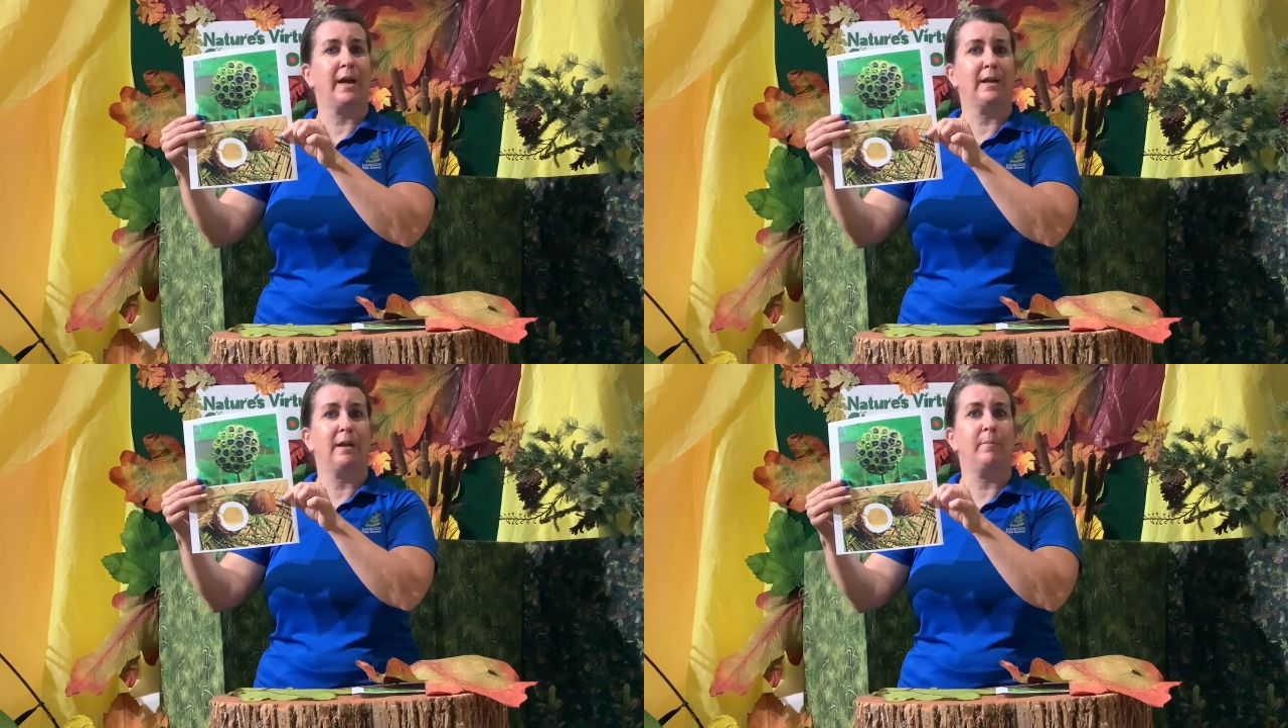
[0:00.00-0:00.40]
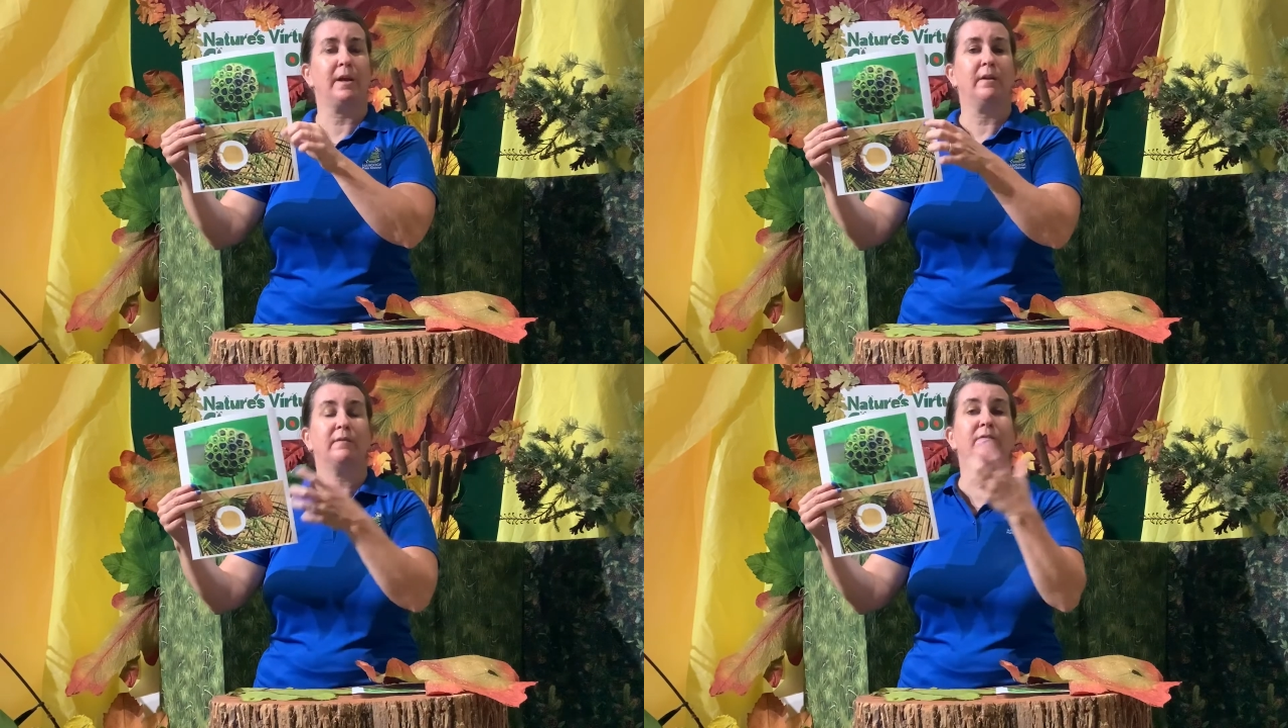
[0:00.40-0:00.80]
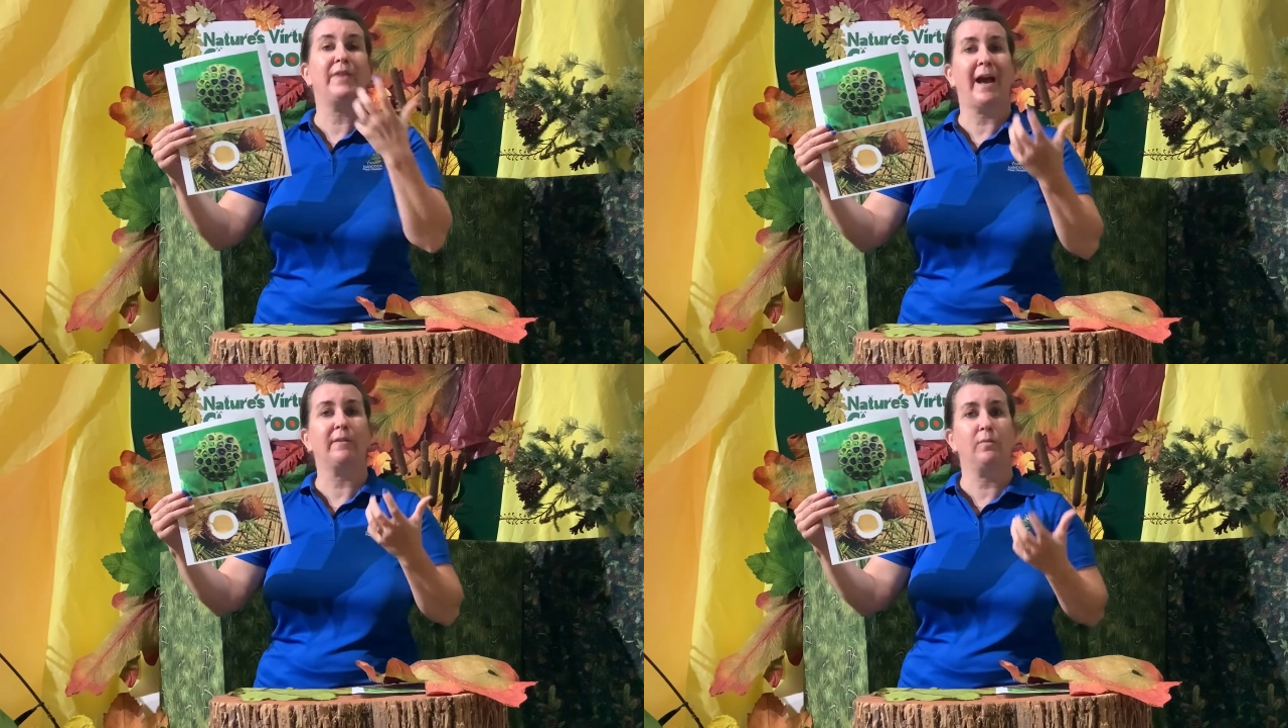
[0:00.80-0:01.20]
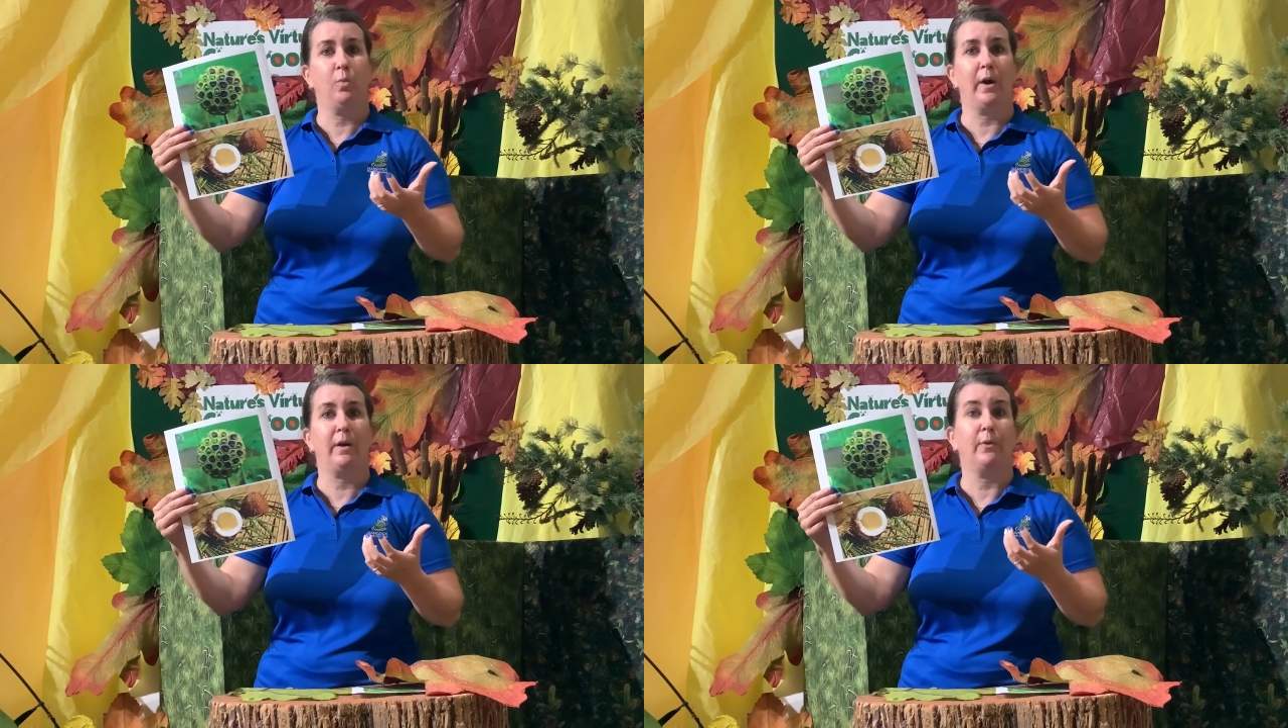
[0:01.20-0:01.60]
again, because that's
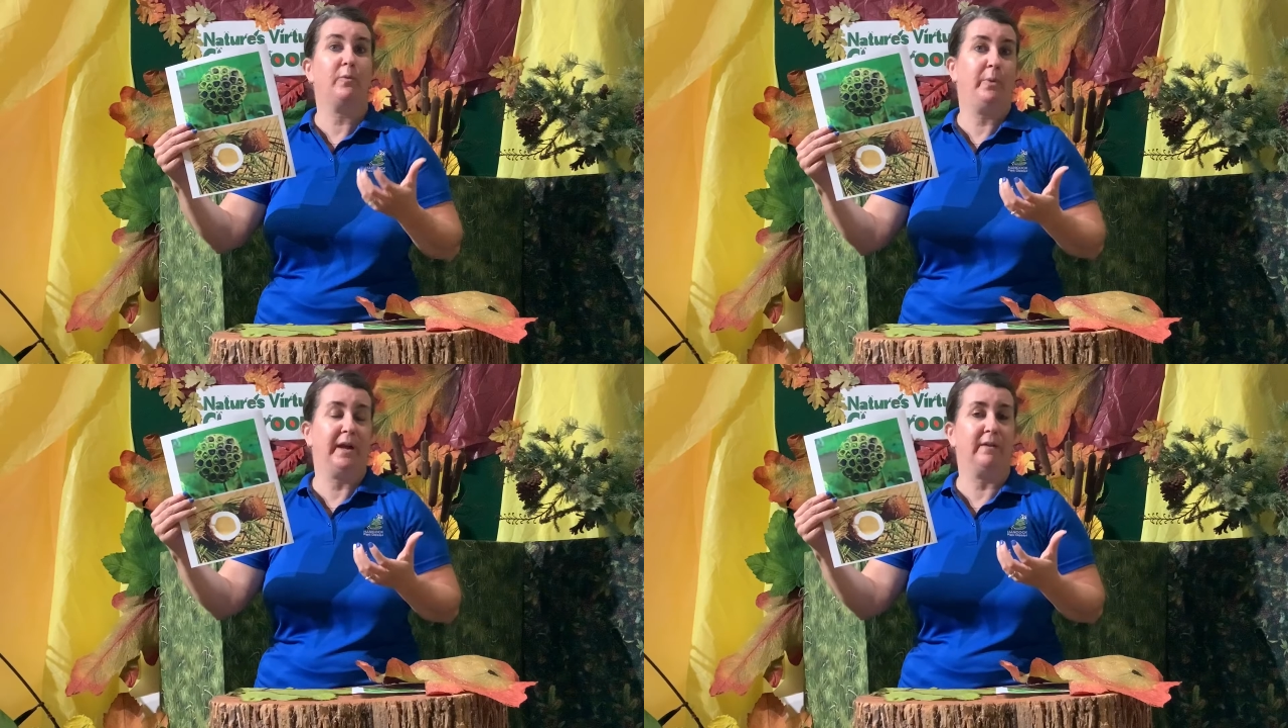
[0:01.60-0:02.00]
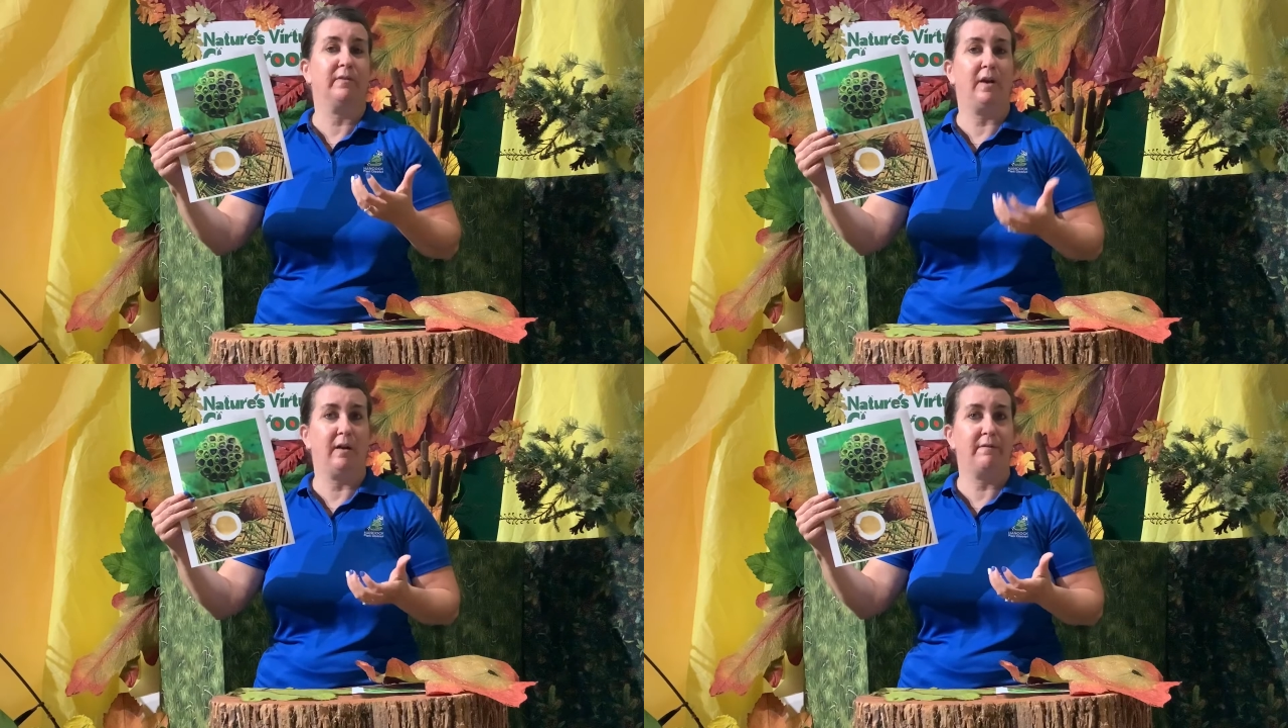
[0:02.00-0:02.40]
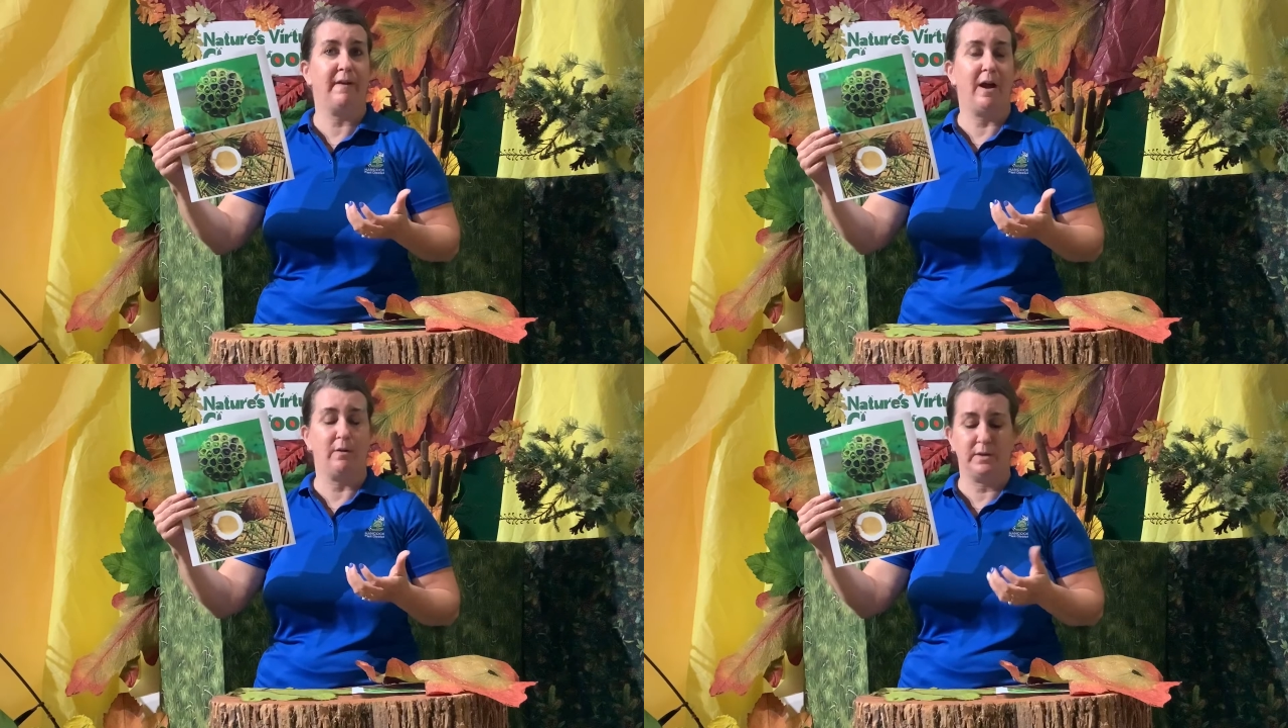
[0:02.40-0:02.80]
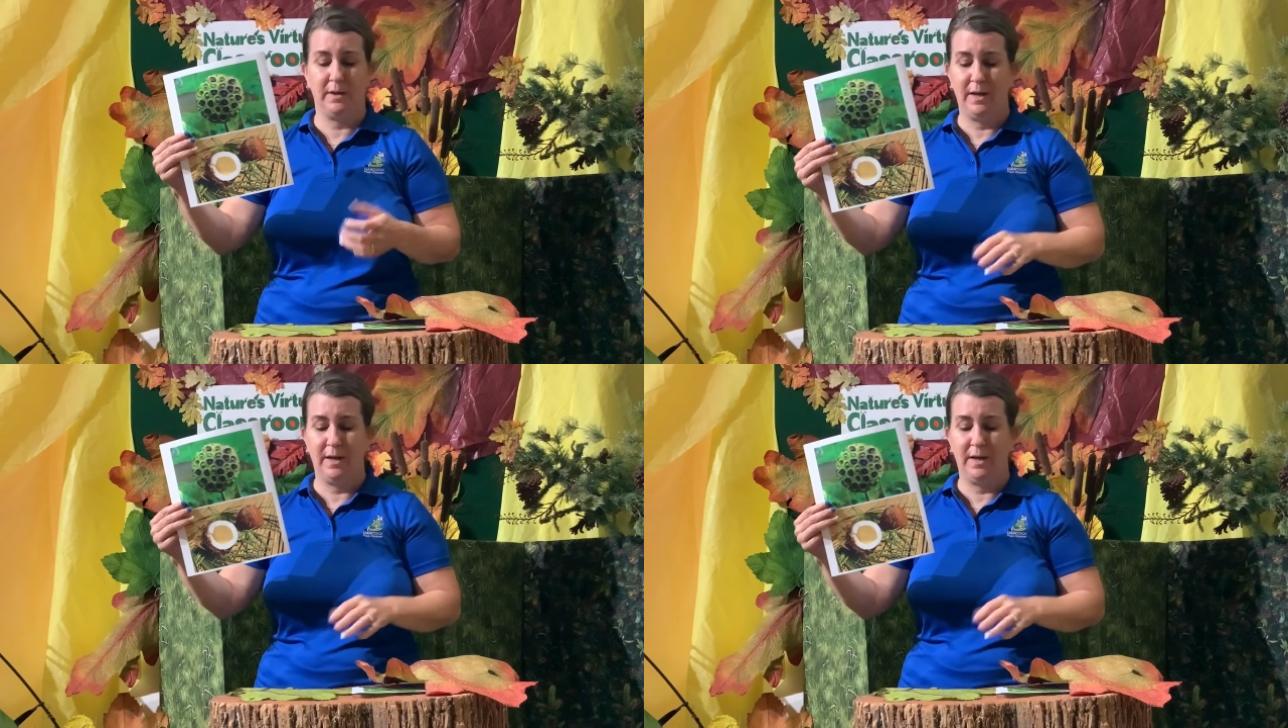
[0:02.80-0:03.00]
where those plants are found.